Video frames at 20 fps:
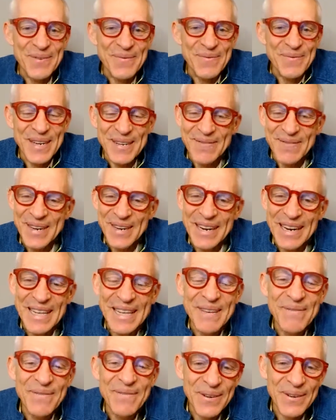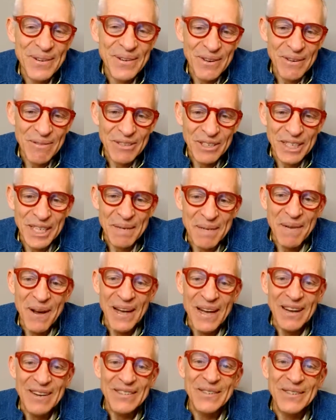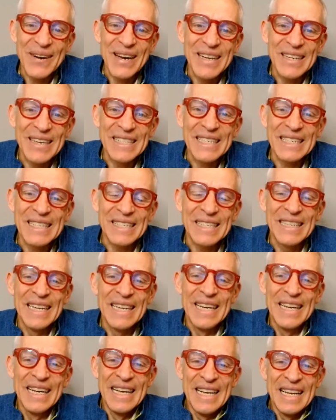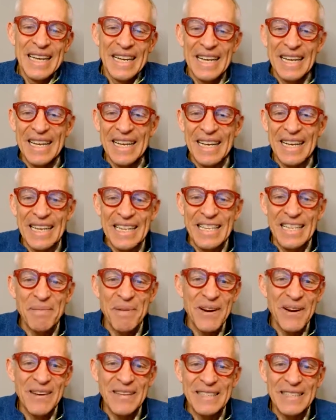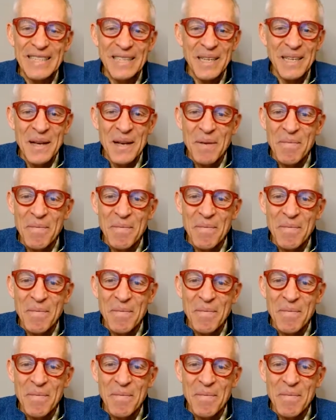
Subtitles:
We are influenced, obviously, by our surroundings and experiences.